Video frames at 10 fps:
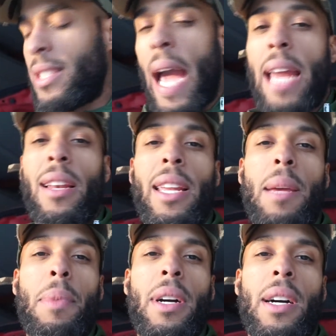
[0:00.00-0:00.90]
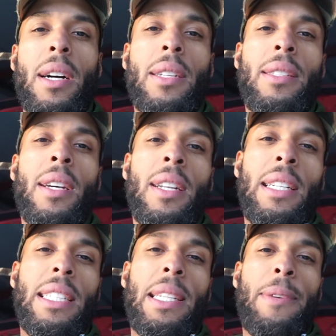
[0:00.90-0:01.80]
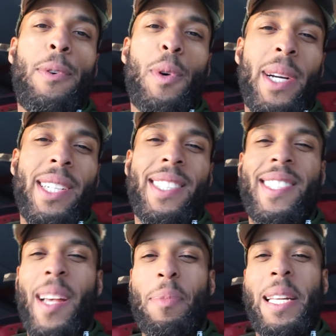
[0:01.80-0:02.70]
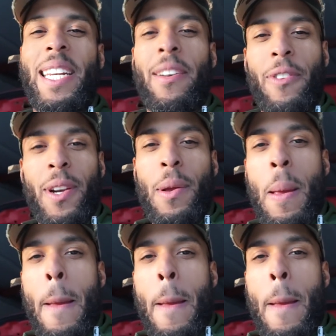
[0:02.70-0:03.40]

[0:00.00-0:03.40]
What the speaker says: titling, because DC4 is something different.